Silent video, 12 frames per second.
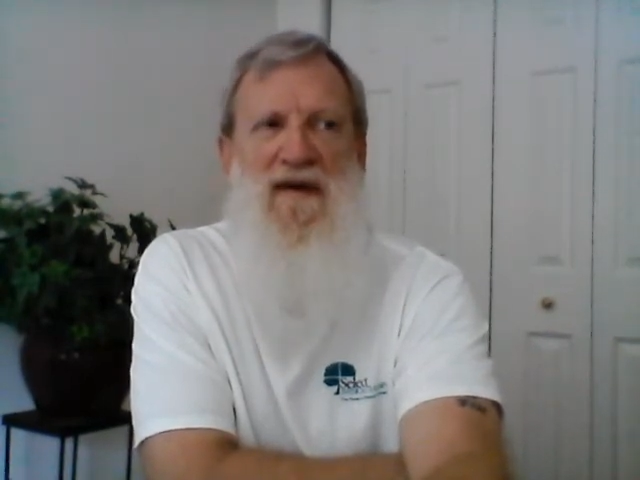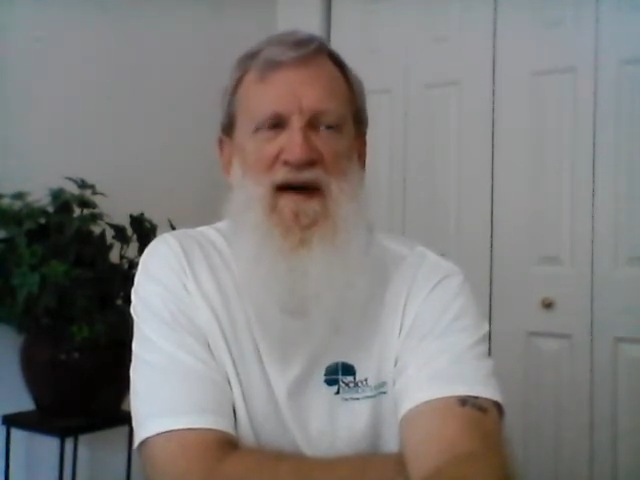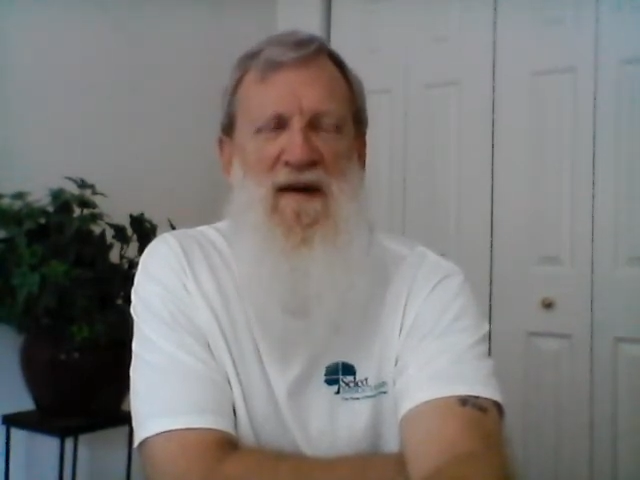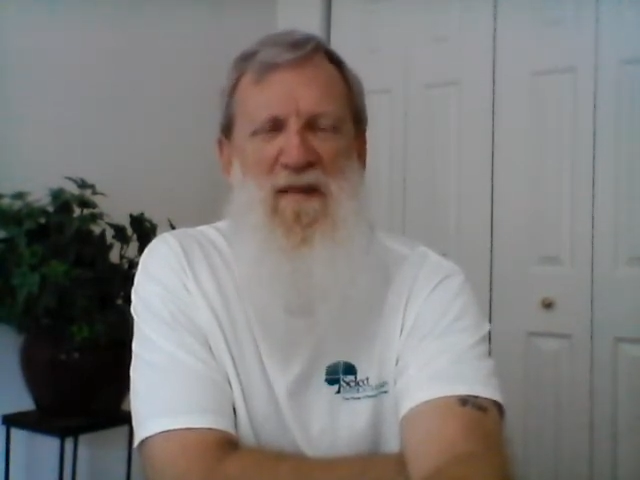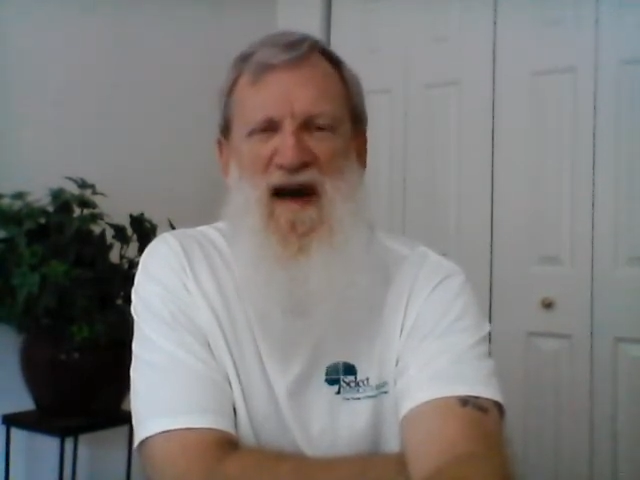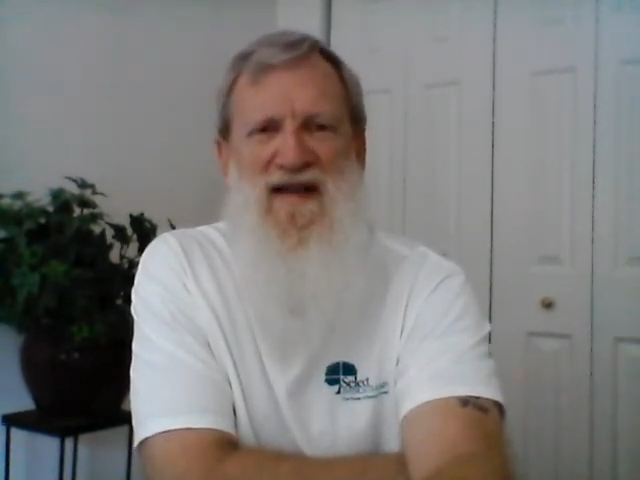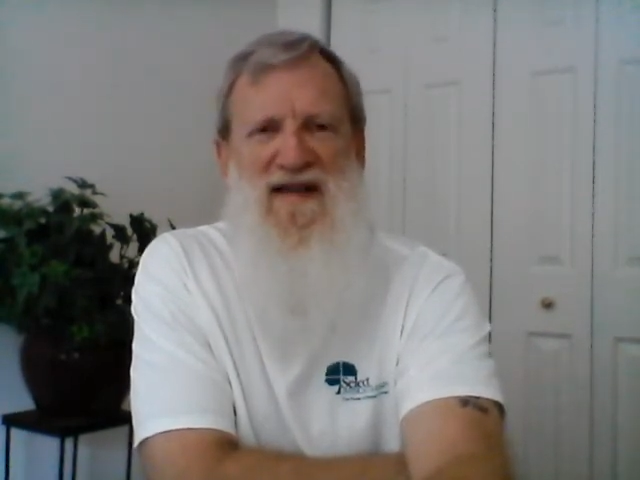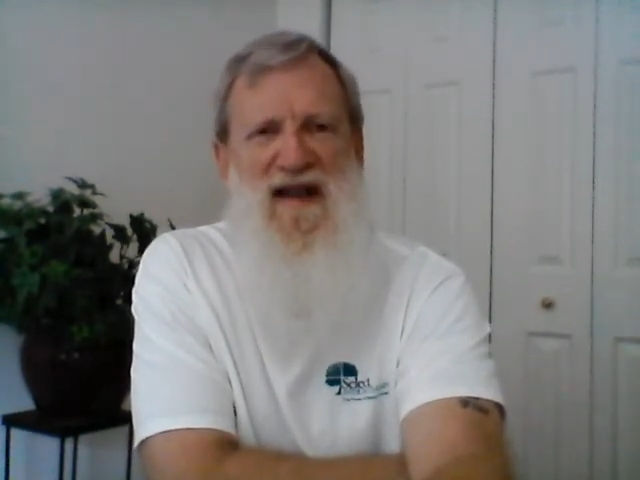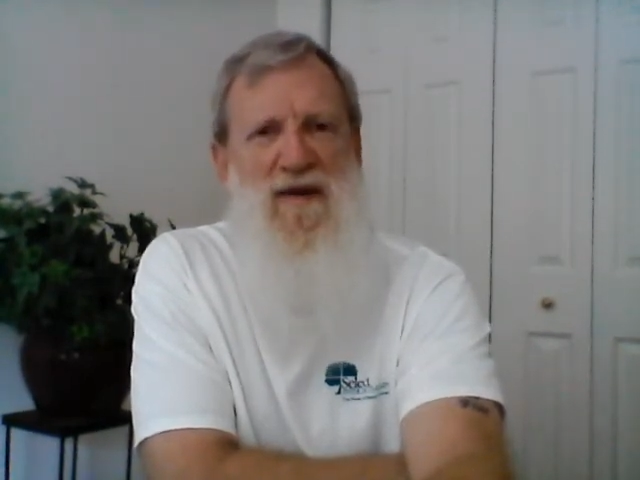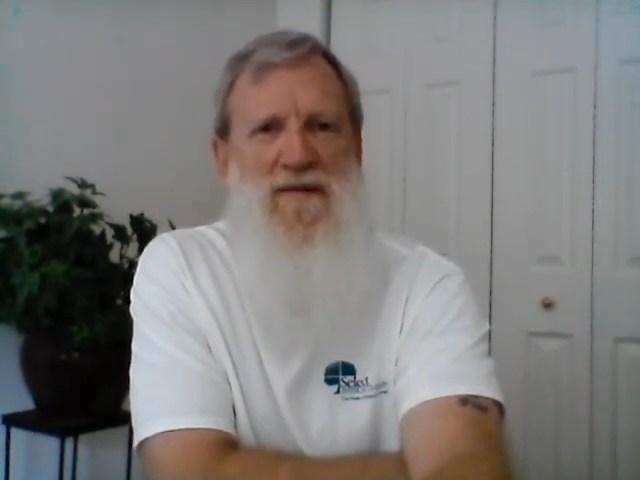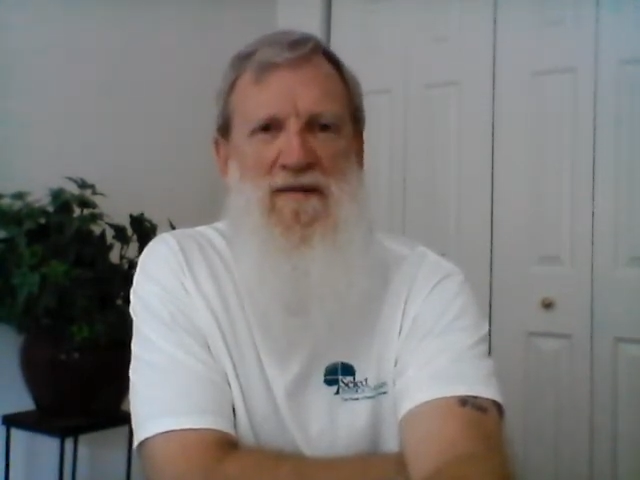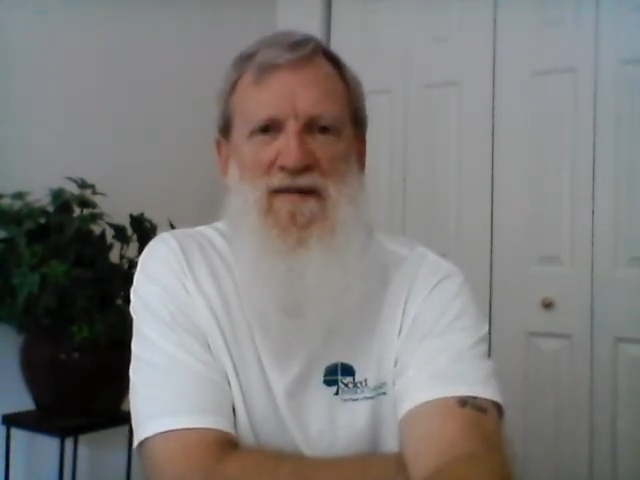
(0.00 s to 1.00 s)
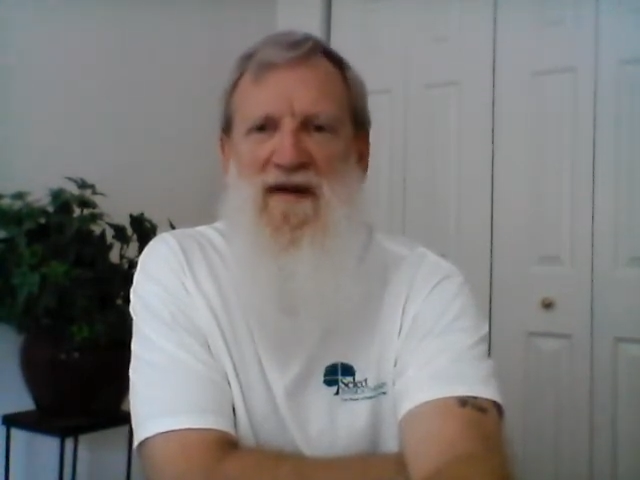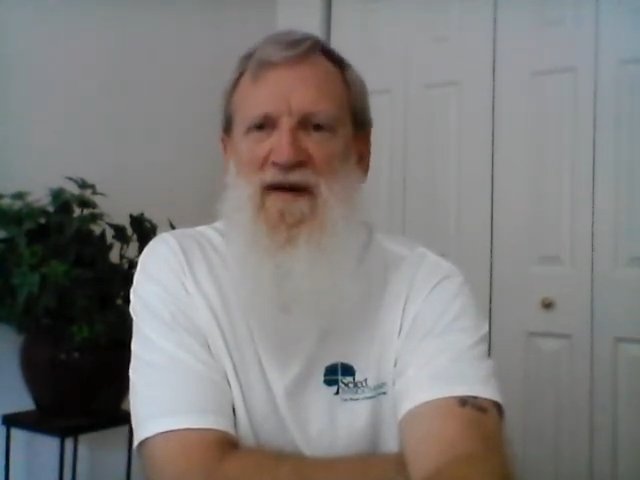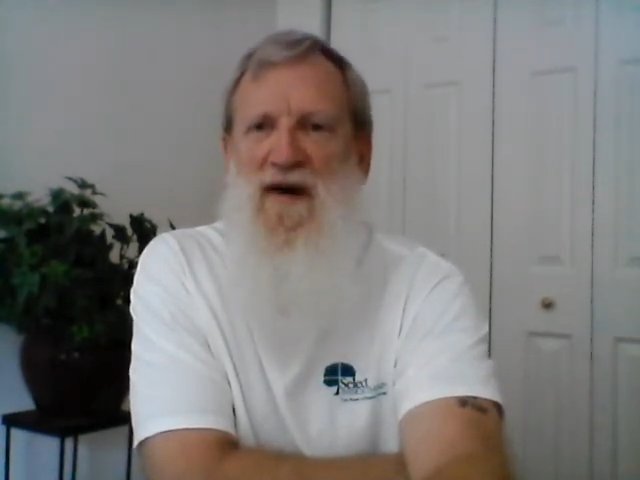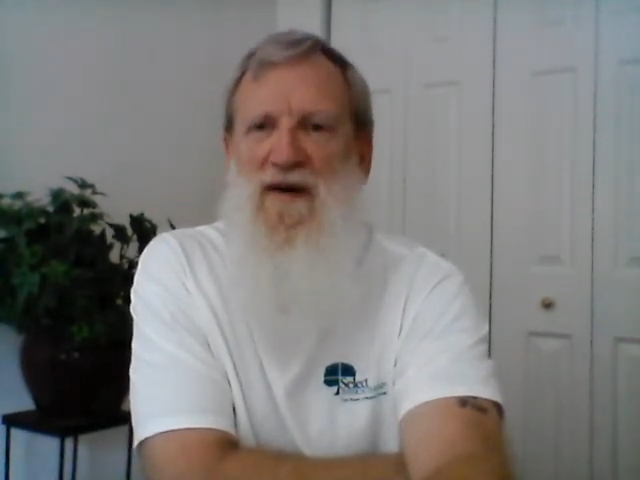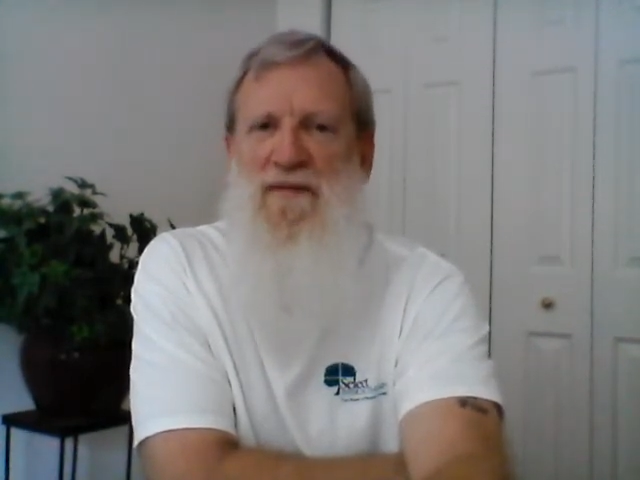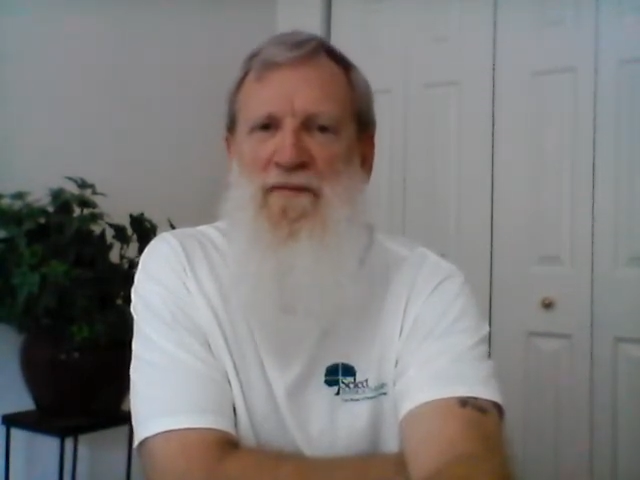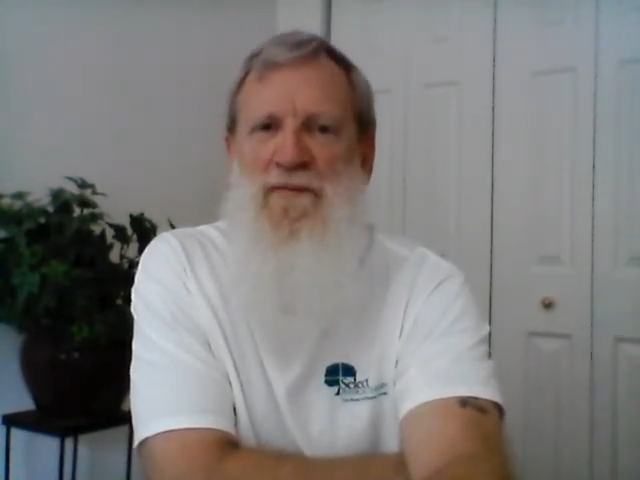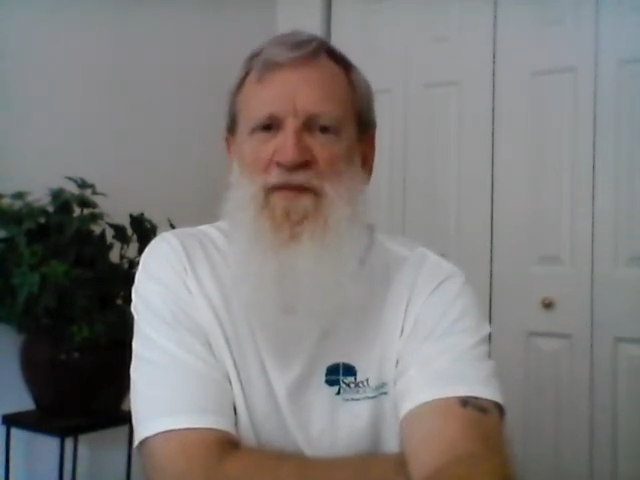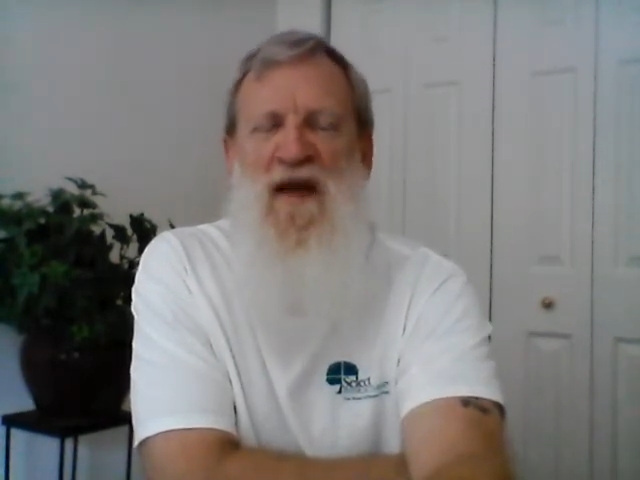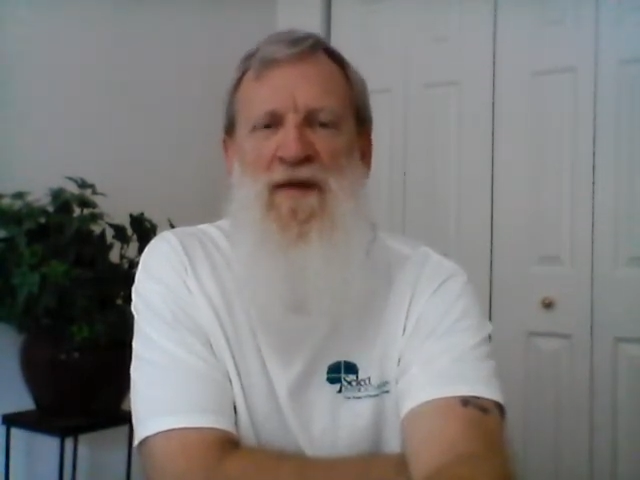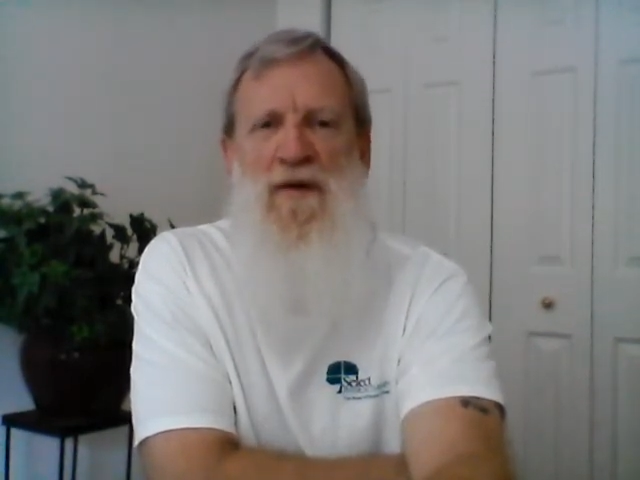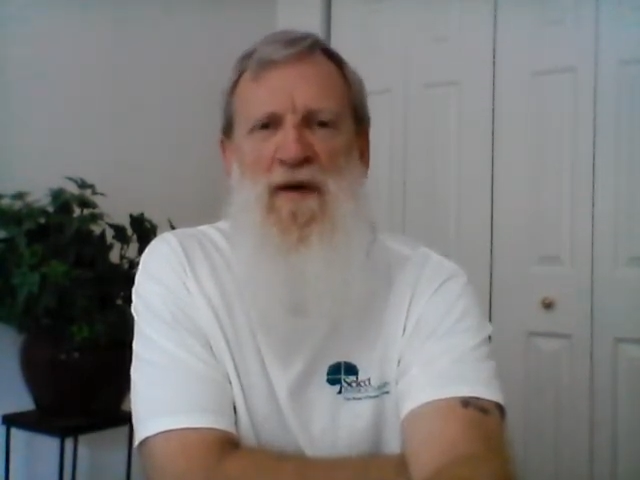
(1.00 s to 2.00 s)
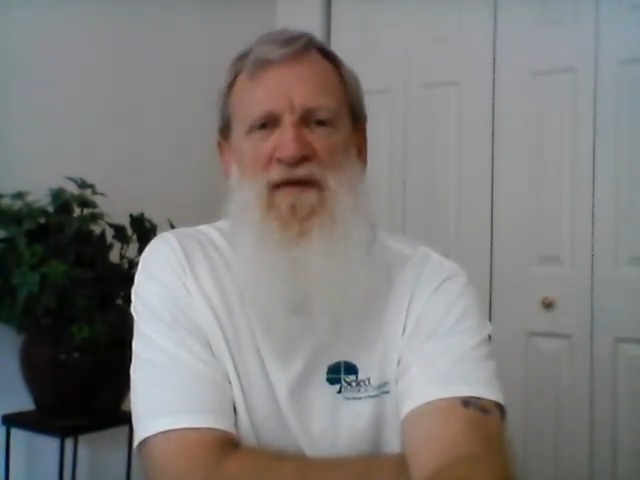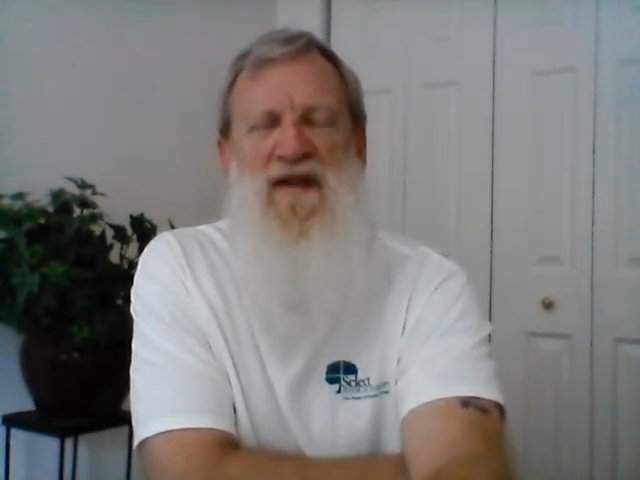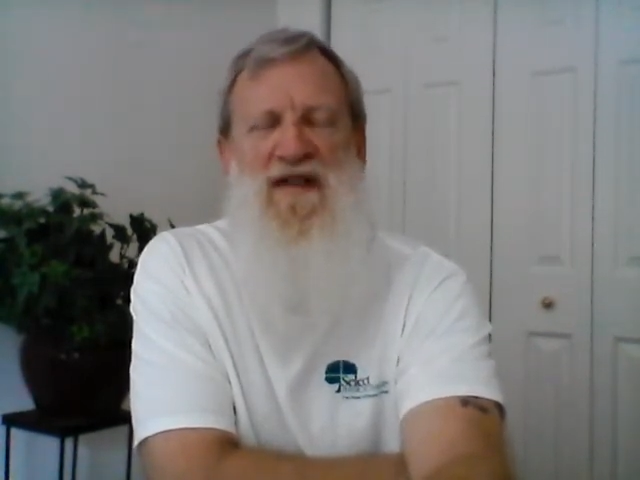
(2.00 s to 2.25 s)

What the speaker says: Banks, there are a lot of